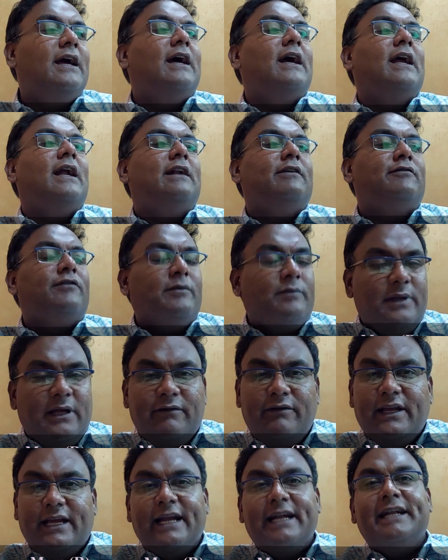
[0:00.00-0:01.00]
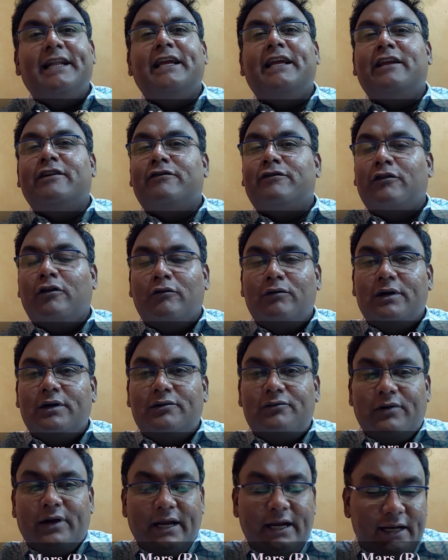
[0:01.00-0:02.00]
and from there we can take it forward,
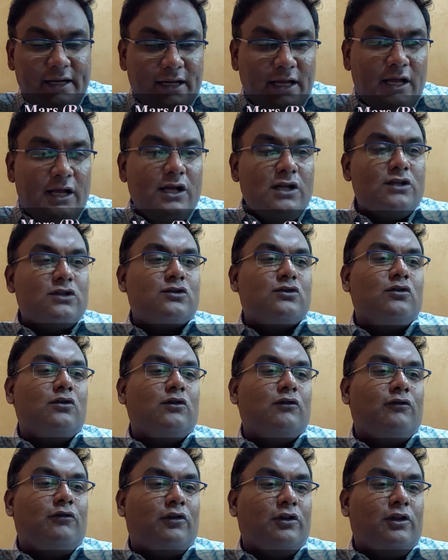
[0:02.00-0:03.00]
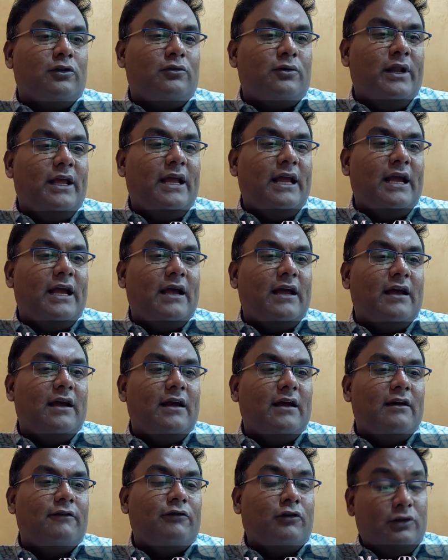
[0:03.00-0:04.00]
right? So for the day,
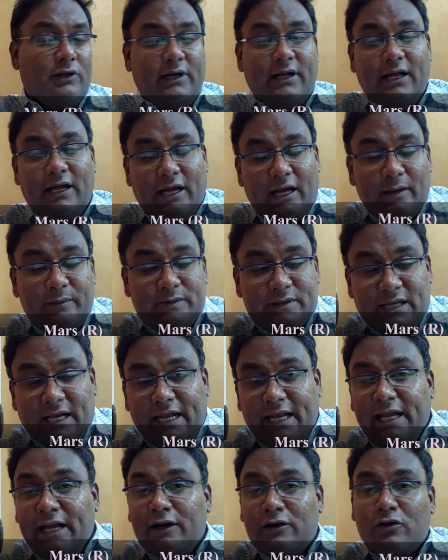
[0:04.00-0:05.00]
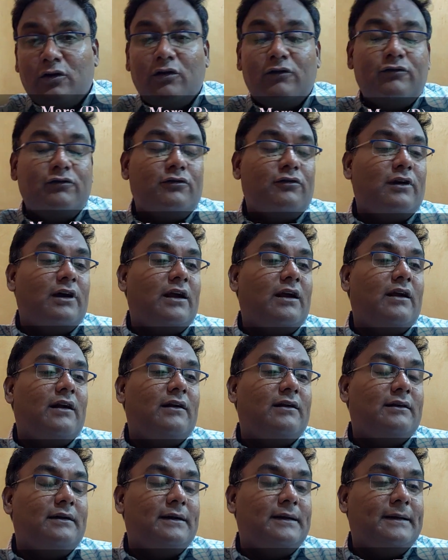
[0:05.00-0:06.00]
I'm signing it off,
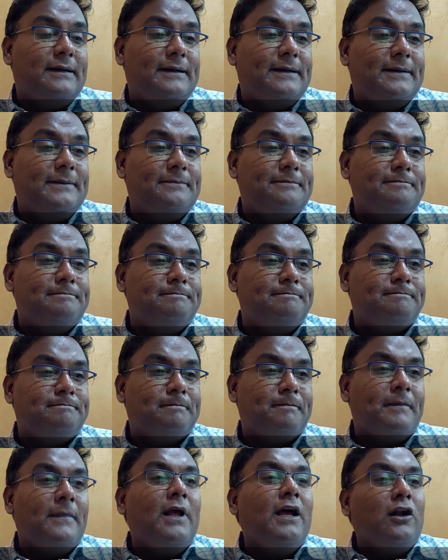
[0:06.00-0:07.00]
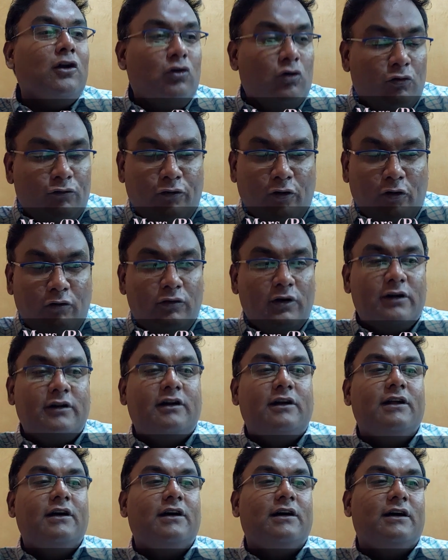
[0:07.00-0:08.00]
and look
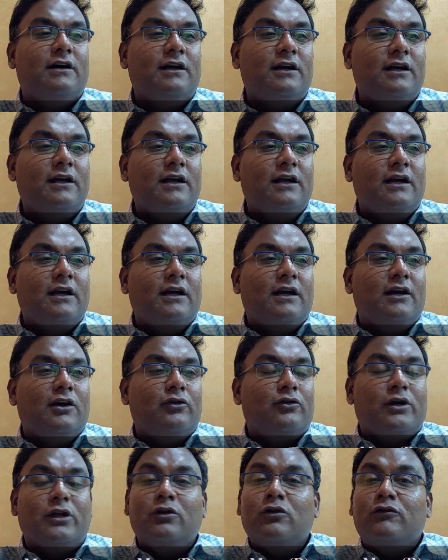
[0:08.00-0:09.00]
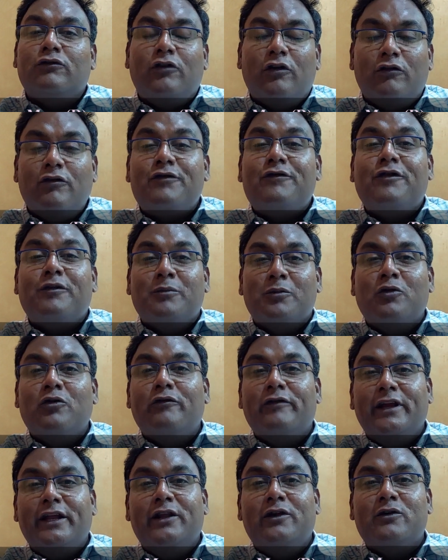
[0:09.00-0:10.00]
forward. You can look forward for more
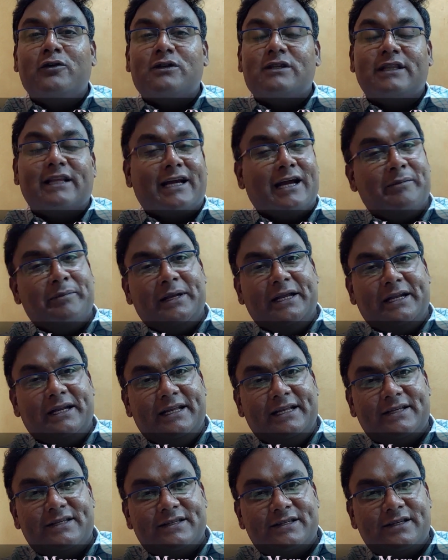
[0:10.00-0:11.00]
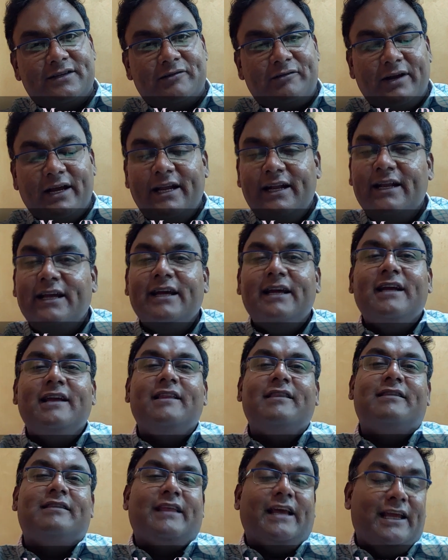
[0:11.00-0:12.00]
videos in the coming days, right?
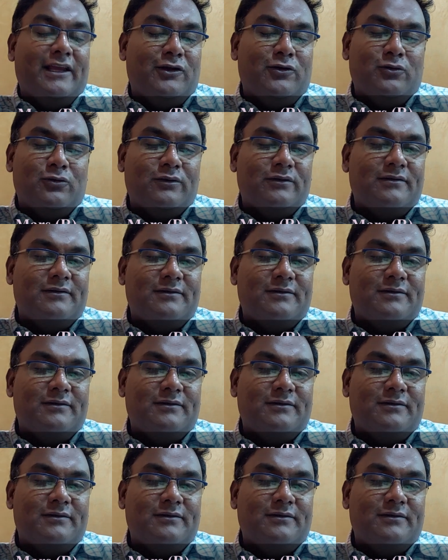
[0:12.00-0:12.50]
Thank you.